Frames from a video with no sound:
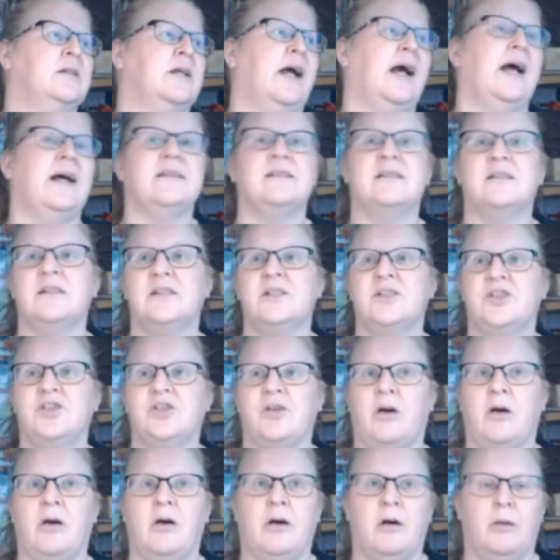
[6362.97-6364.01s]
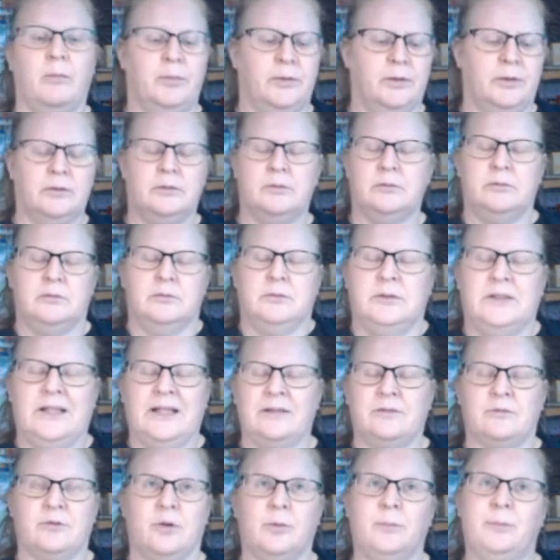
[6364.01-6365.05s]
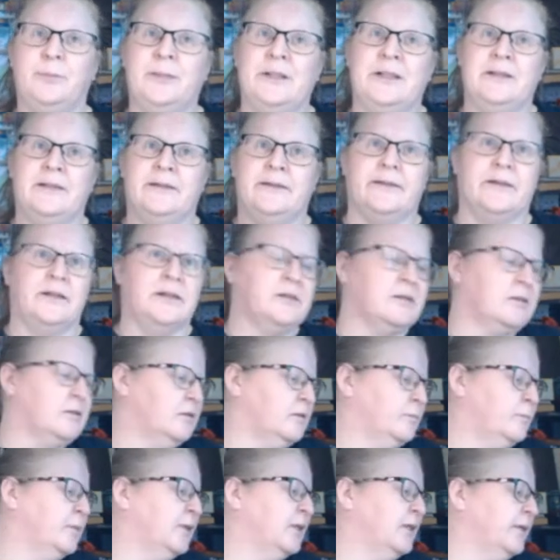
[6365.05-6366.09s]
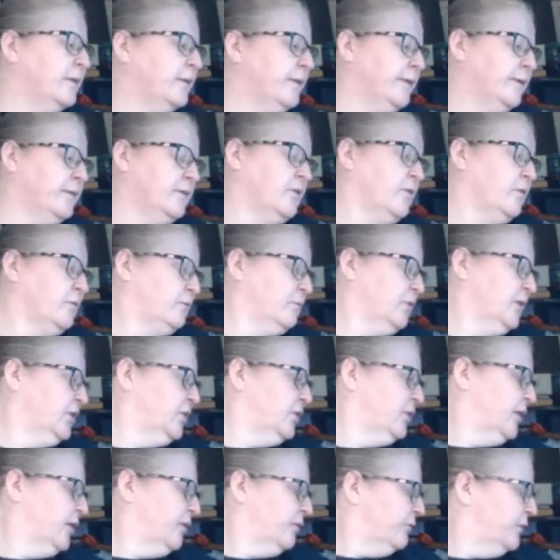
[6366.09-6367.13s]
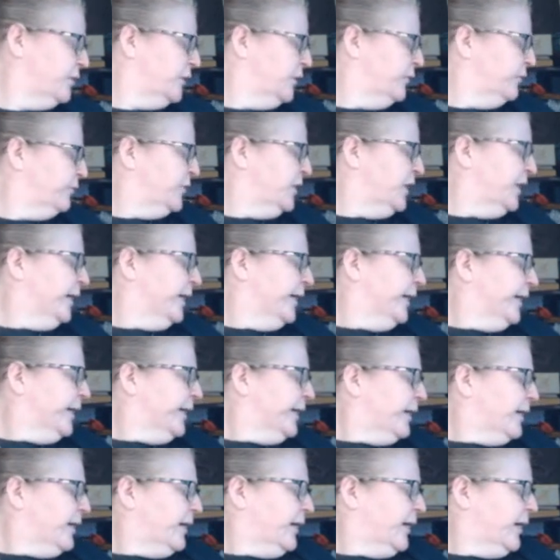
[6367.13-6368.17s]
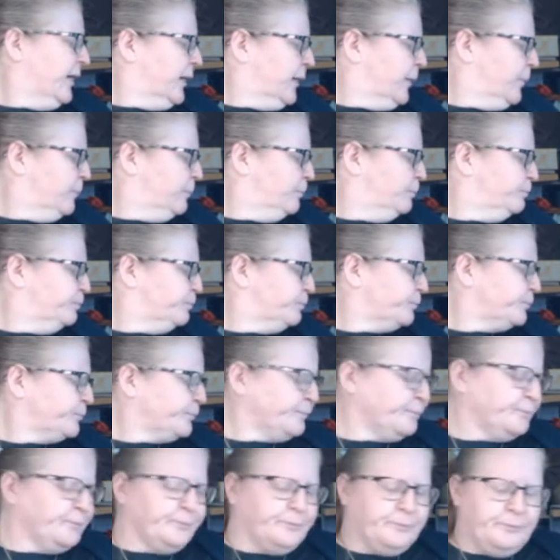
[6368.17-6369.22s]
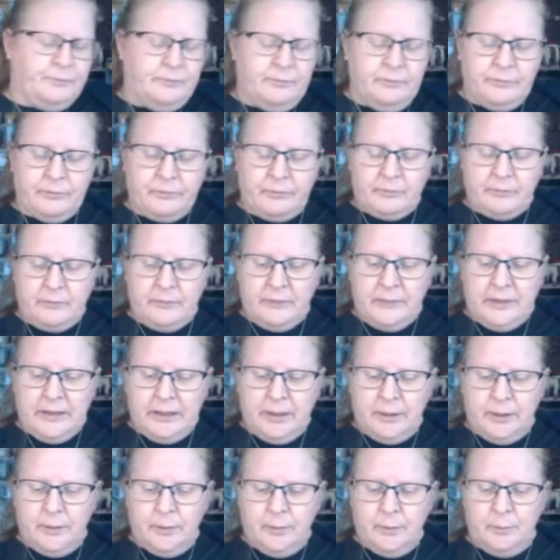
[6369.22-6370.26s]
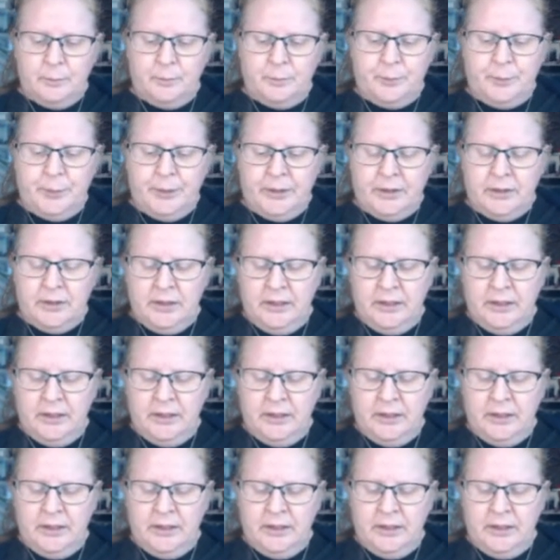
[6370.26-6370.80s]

has the job. Now they're all billionaires because millionaires aren't rich enough. But